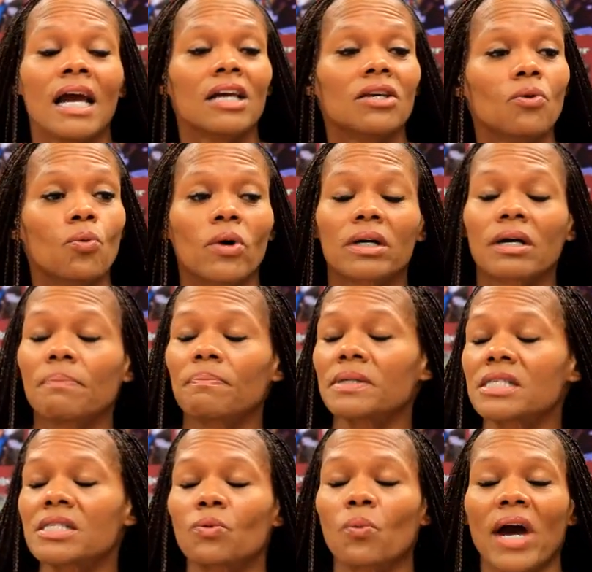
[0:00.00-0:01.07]
You work up a
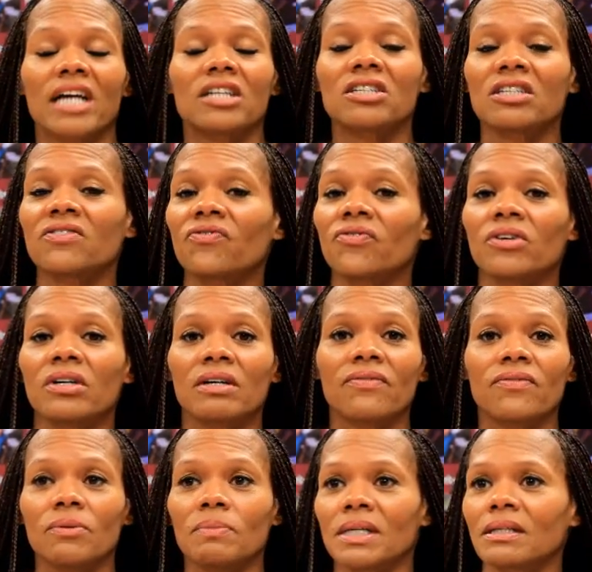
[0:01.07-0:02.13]
sweat just for a
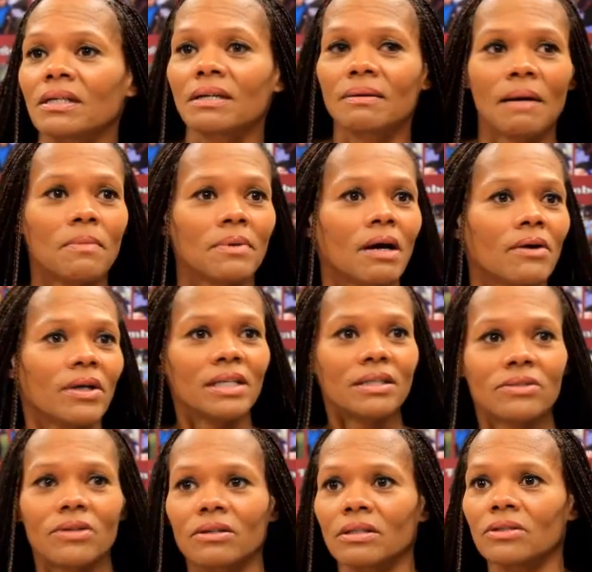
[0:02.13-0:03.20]
few minutes. Look, I'm already
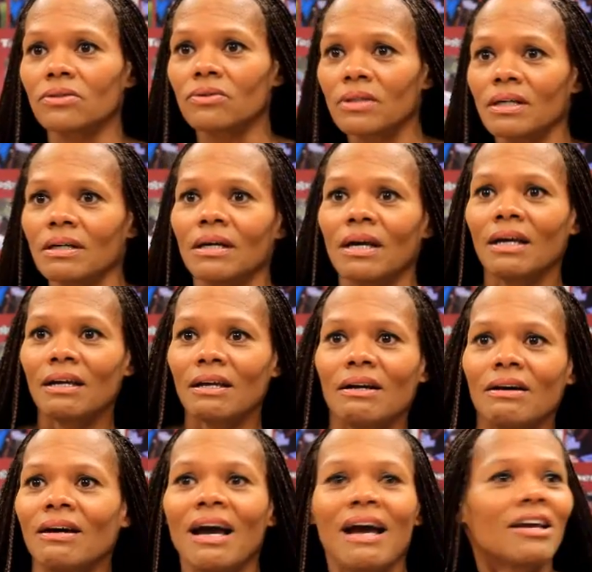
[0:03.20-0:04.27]
starting to
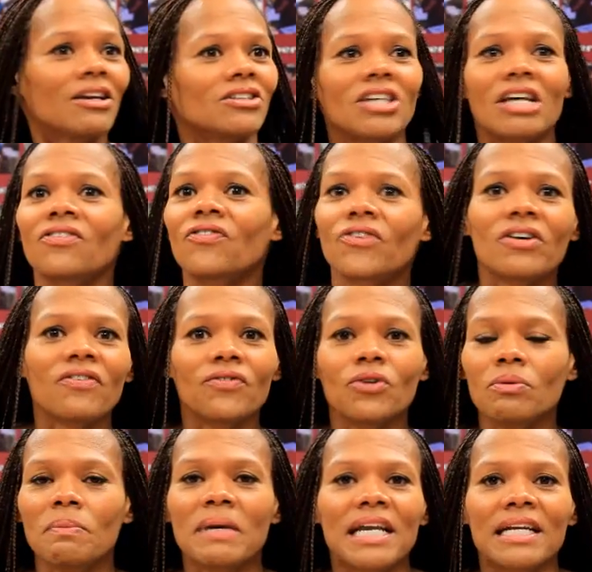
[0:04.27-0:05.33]
do just for a few
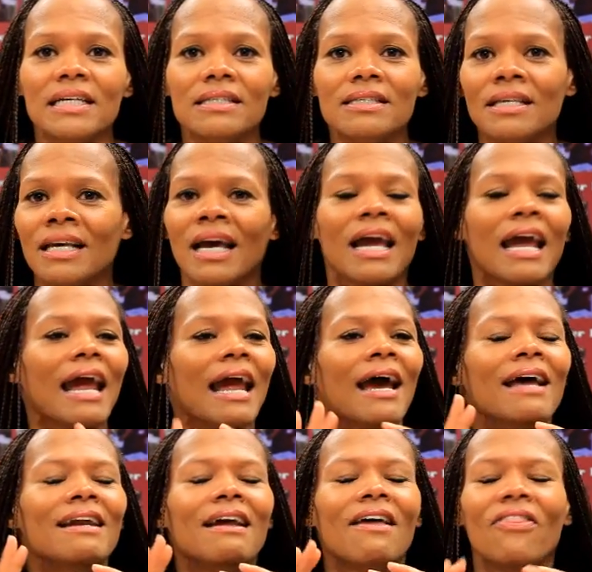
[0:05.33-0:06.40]
minutes.
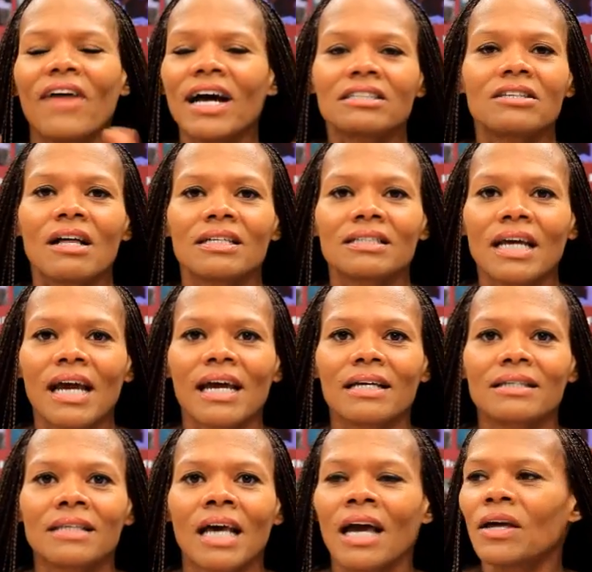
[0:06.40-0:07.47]
And that's all it
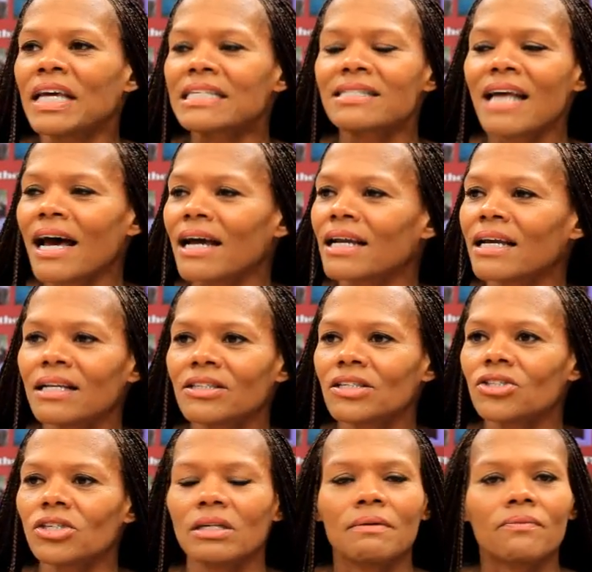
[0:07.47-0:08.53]
takes. It's not hitting the
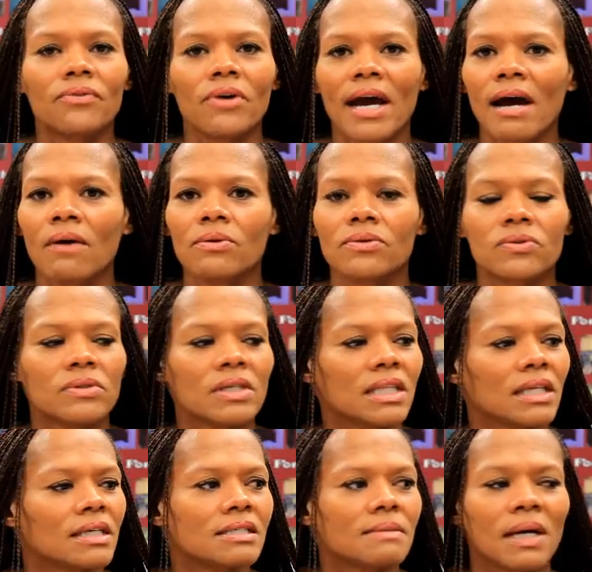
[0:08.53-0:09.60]
gym for hours or
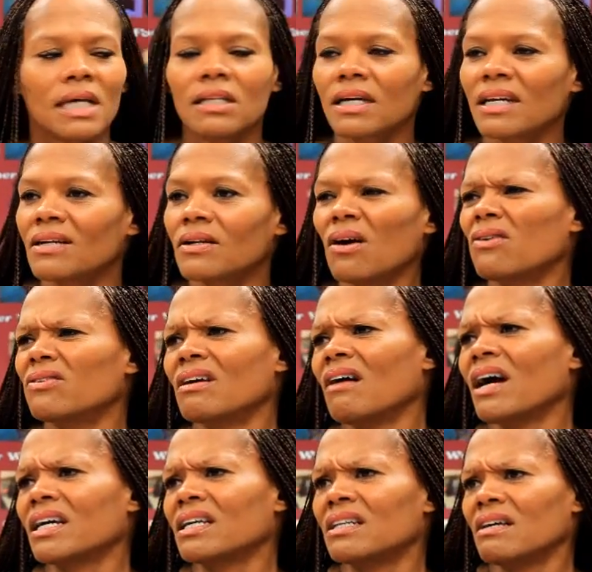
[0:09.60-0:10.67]
anything and somebody looking at, oh no,
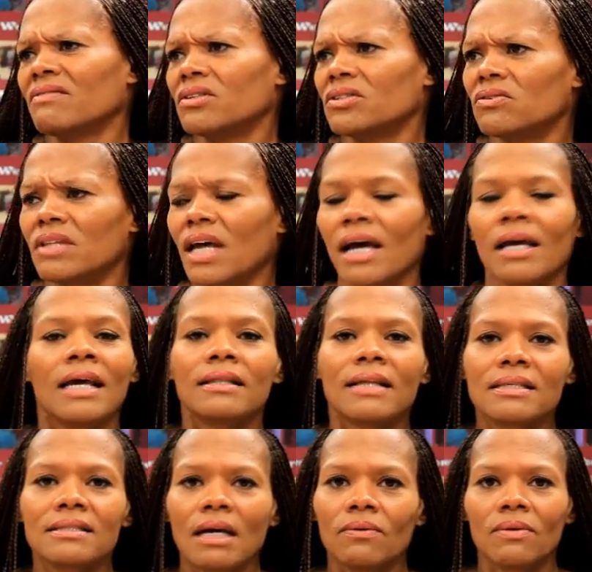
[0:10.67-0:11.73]
I could never do that.
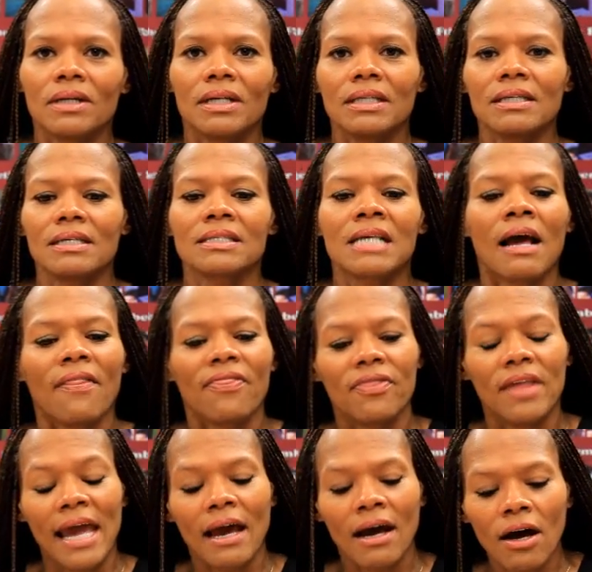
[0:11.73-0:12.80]
That's not what it is.
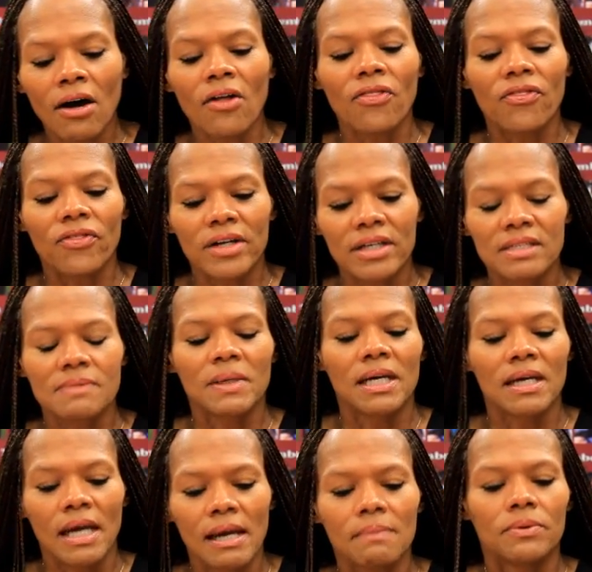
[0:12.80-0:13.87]
Health is being
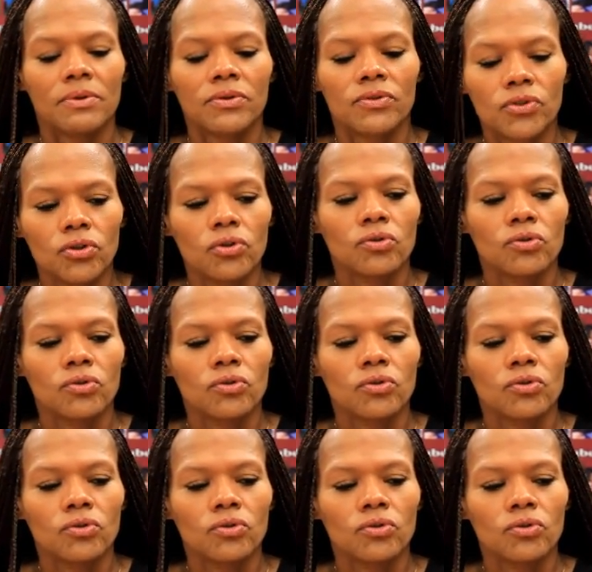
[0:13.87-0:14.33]
able to